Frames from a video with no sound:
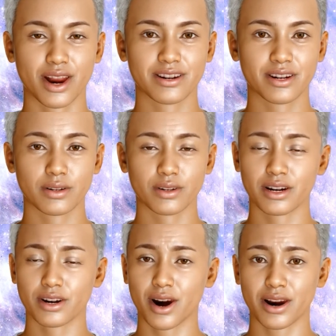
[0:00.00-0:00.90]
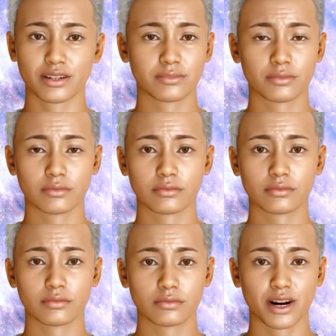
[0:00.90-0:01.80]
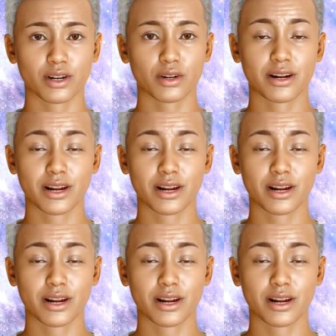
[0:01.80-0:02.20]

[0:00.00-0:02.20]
I didn't get that. Can you